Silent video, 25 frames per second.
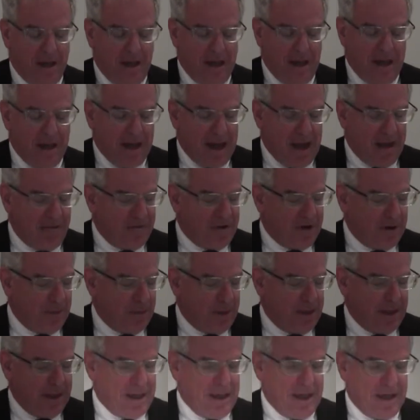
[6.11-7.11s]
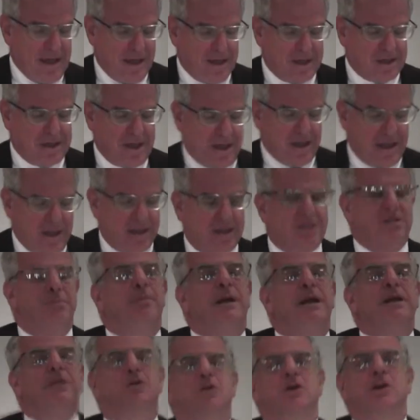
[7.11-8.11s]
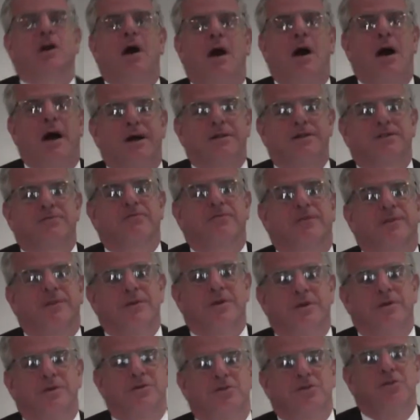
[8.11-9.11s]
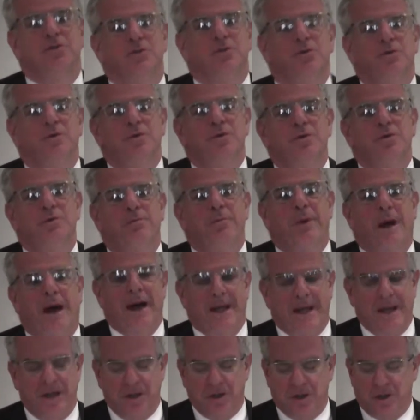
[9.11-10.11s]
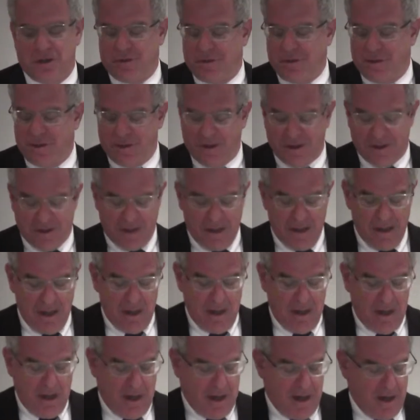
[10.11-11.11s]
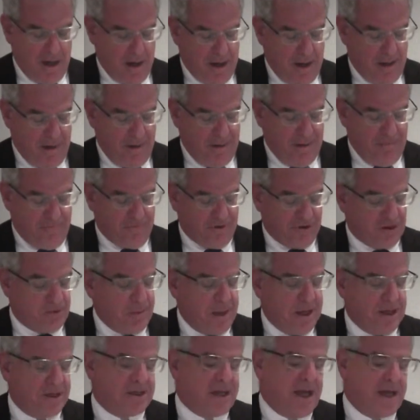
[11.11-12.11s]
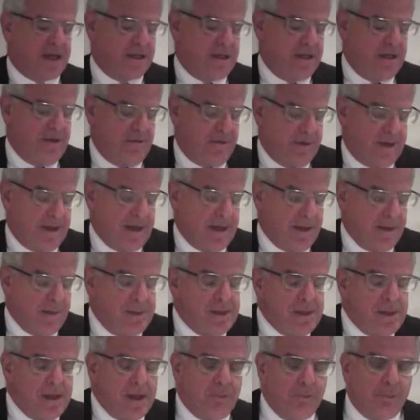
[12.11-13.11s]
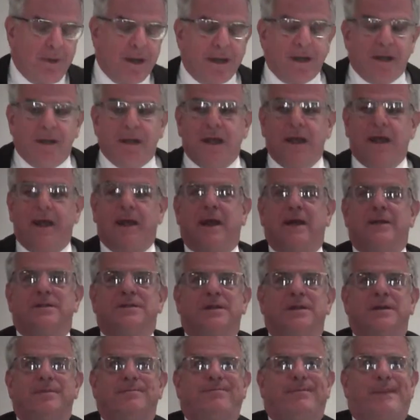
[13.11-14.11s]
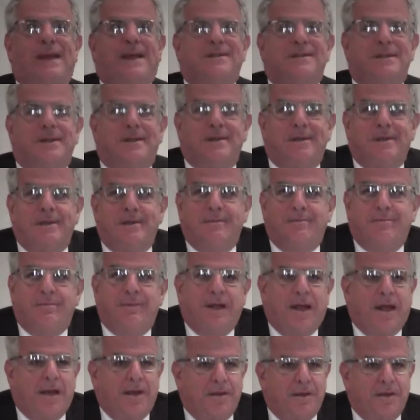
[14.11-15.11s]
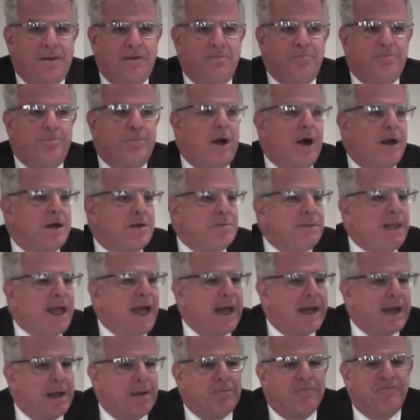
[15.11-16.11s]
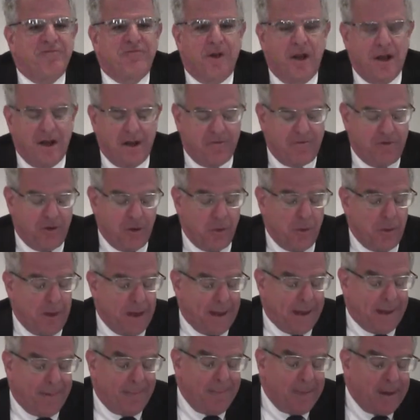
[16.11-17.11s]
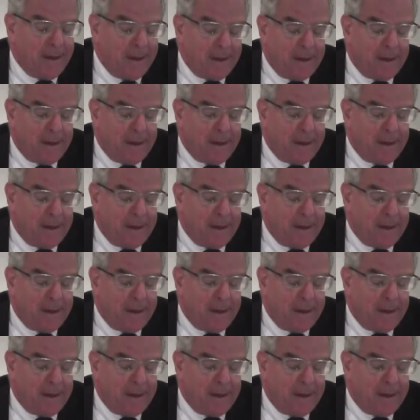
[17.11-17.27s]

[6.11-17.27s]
inevitably it's a major cost for those who buy insurance for space activity. But as a bottom line up front, if you will,